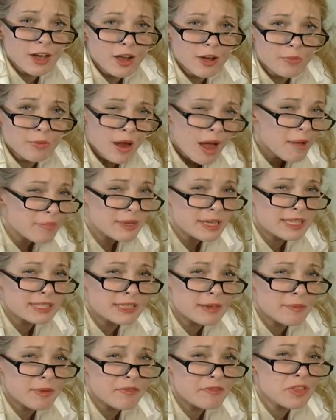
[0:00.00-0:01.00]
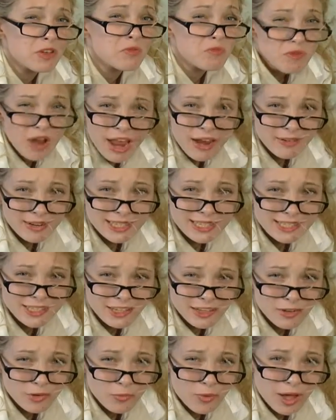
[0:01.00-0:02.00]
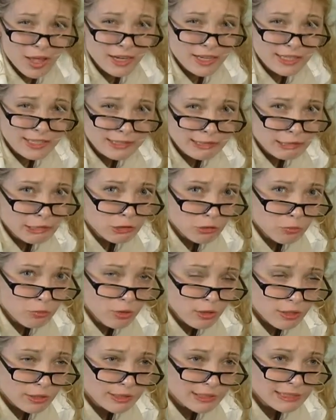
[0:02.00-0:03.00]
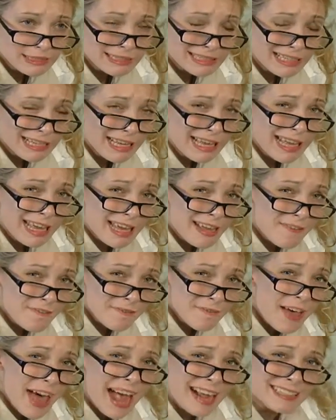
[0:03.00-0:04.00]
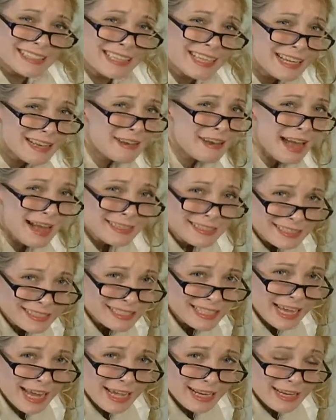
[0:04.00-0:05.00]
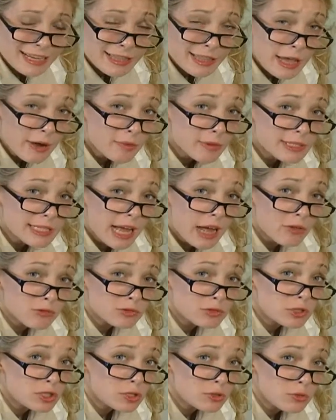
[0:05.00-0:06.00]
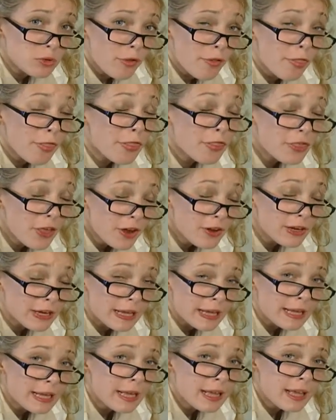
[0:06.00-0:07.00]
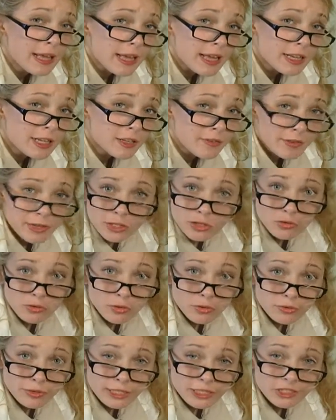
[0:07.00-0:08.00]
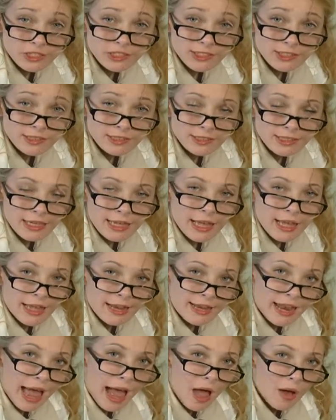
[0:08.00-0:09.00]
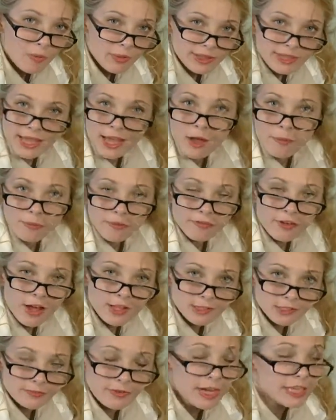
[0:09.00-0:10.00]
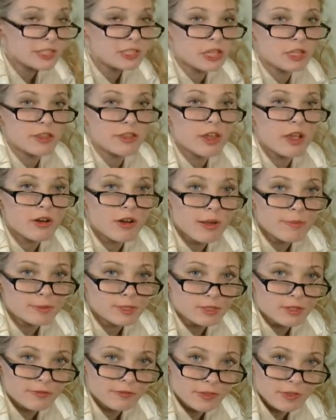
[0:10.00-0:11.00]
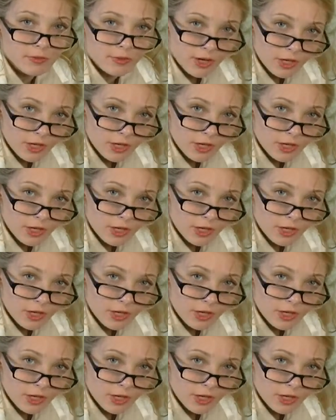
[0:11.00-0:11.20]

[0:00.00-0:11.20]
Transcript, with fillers: are probably some of the rarest iguanas in the world. In fact, in 1980, they were down to 30 individual creatures. Now, with the help of conservation, they're up to a few